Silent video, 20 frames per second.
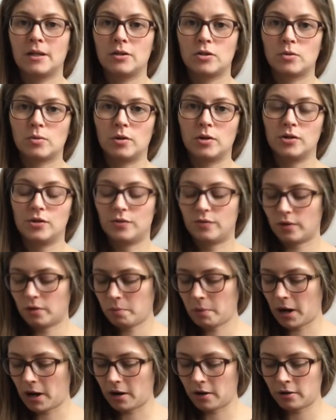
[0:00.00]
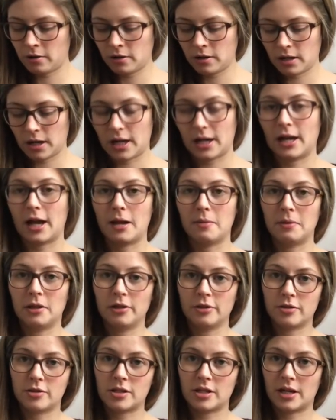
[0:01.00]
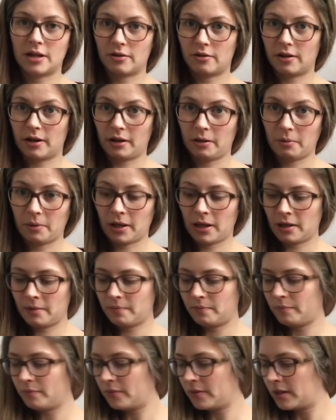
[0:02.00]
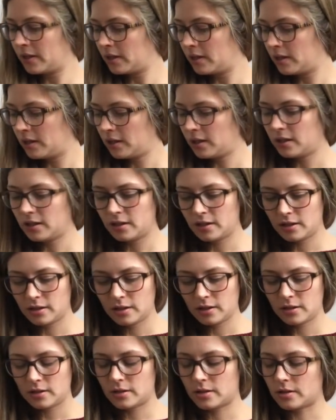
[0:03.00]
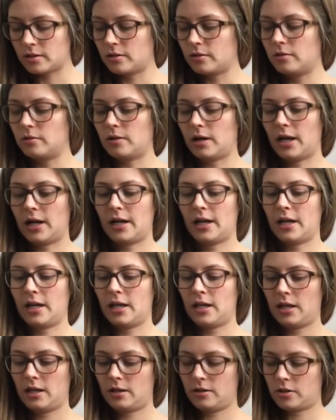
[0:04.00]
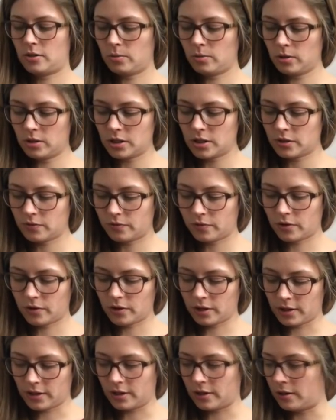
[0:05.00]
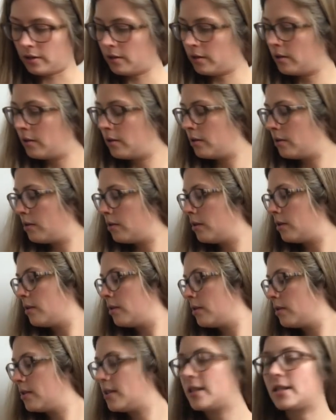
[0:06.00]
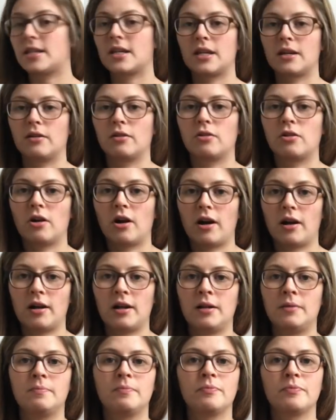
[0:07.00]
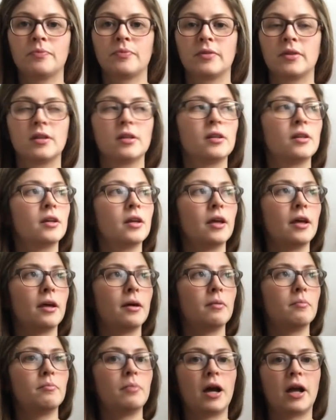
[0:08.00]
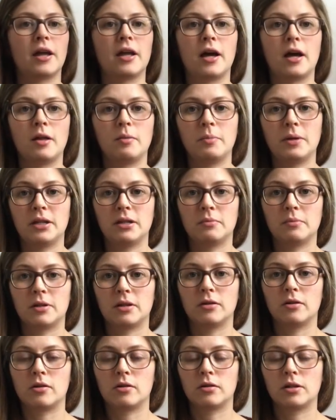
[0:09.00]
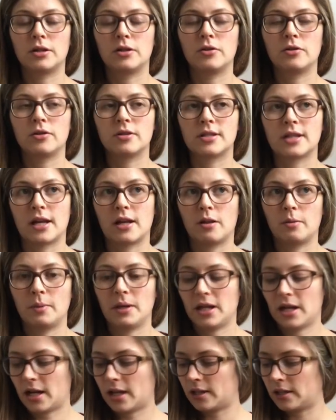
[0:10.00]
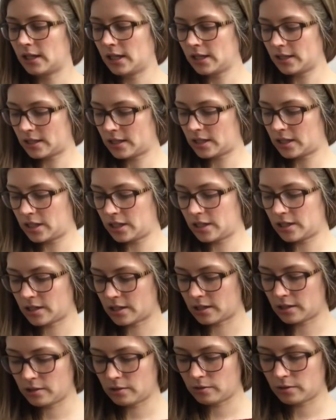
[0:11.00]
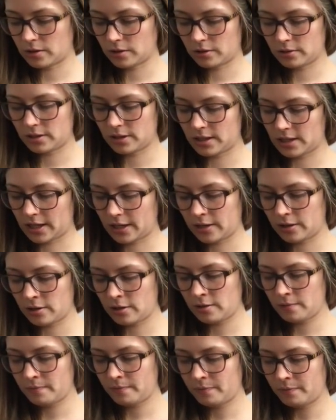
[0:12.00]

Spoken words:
swatch for a pattern, and I'm a loose knitter anyway. So I swatched for the Scéal Gra by Albina McLaughlin, who is LB Handknits. She is a local designer.